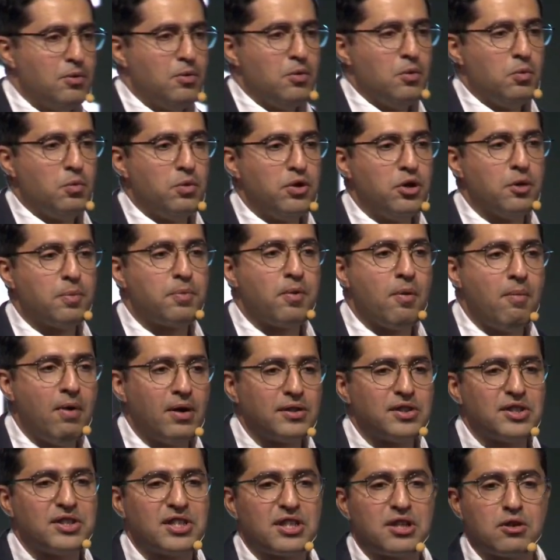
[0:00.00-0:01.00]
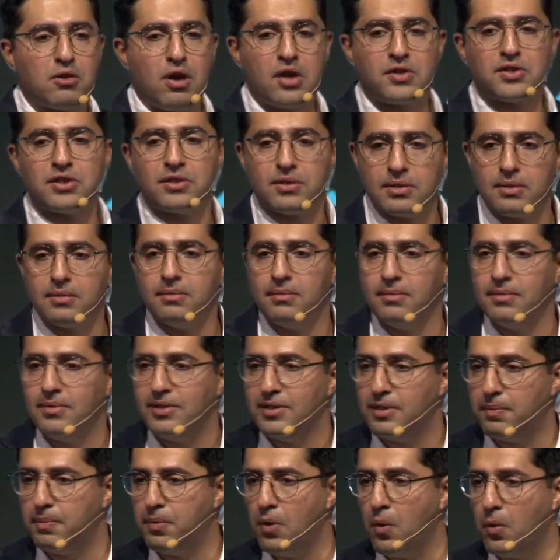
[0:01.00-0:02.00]
when you promote it across the
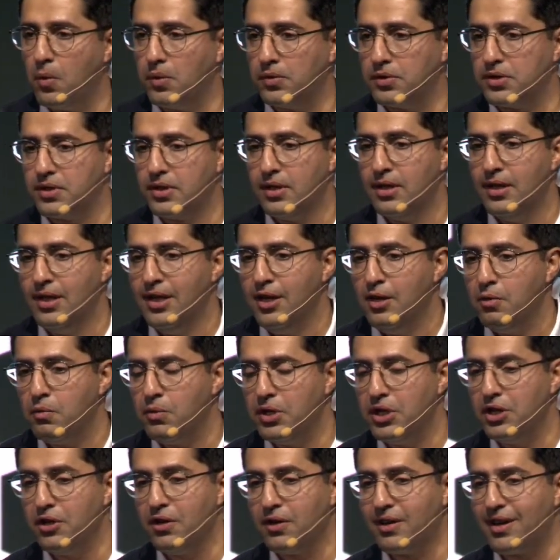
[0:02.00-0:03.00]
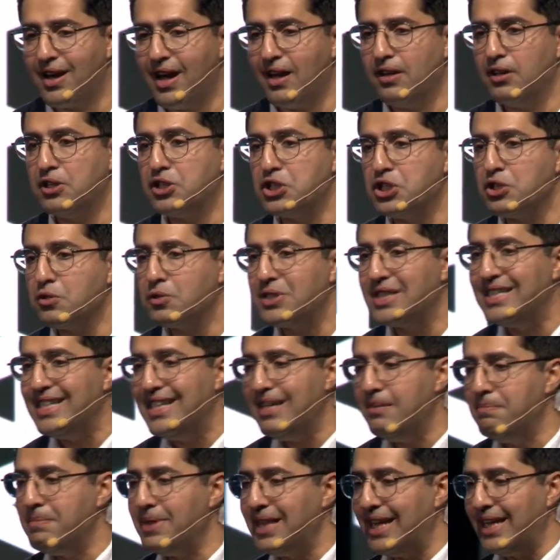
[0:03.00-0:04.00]
board, when you encourage your
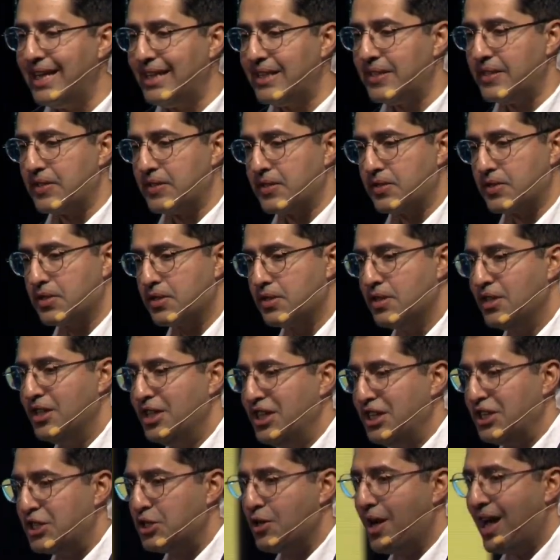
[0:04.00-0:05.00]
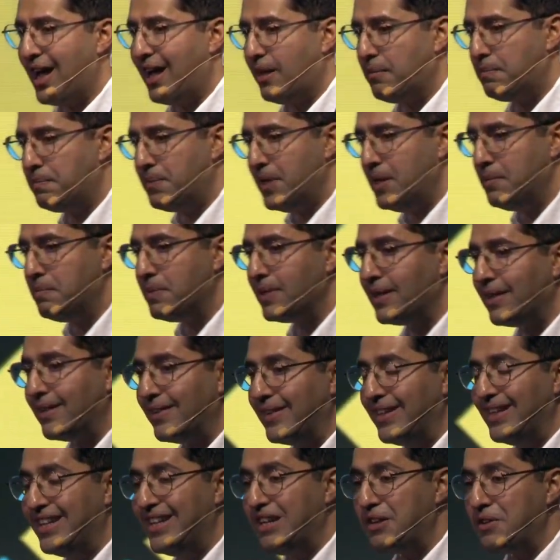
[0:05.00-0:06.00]
team leaders to help people
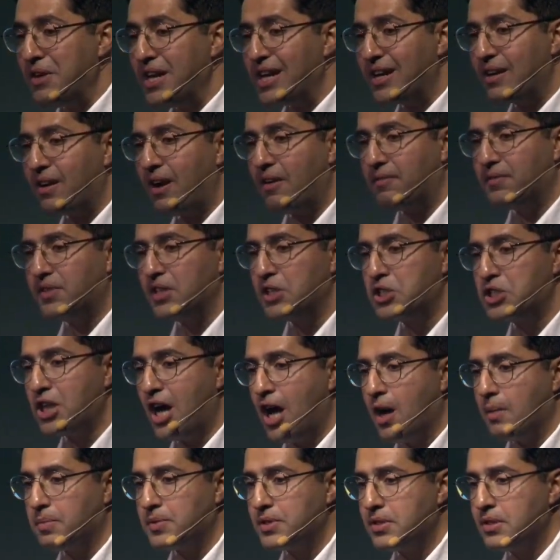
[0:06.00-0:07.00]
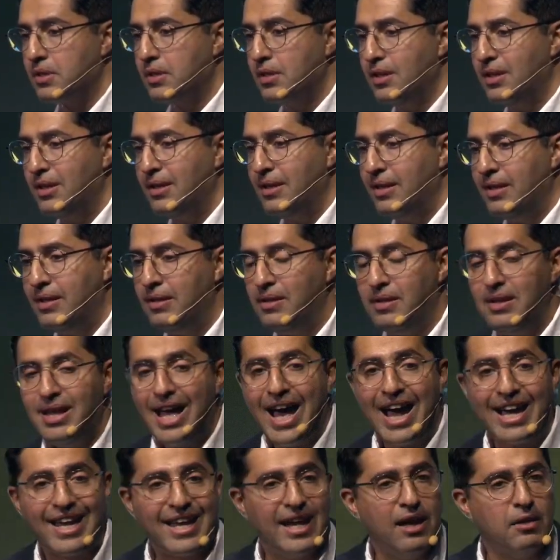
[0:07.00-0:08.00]
recraft the jobs.
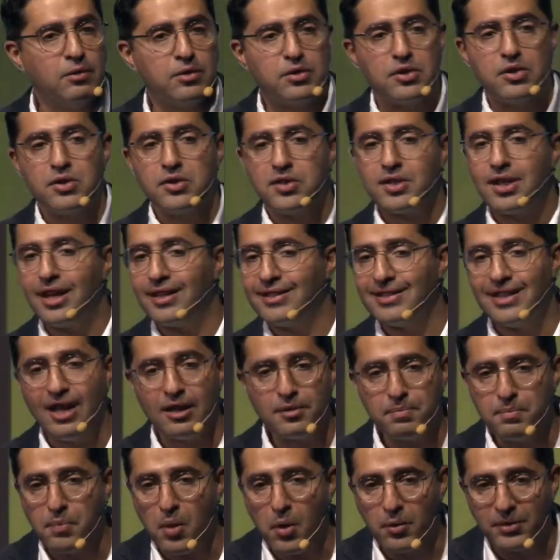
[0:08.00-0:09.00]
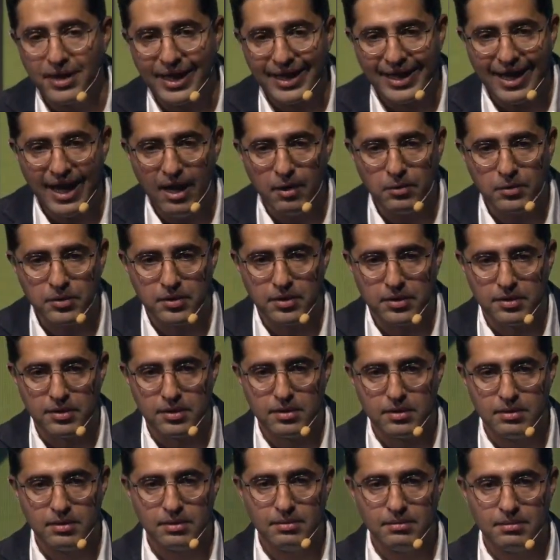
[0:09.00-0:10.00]
Accountants are not born
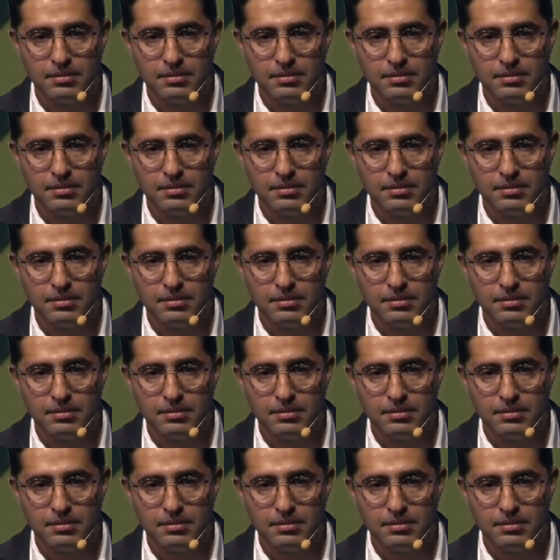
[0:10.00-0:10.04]
accountants.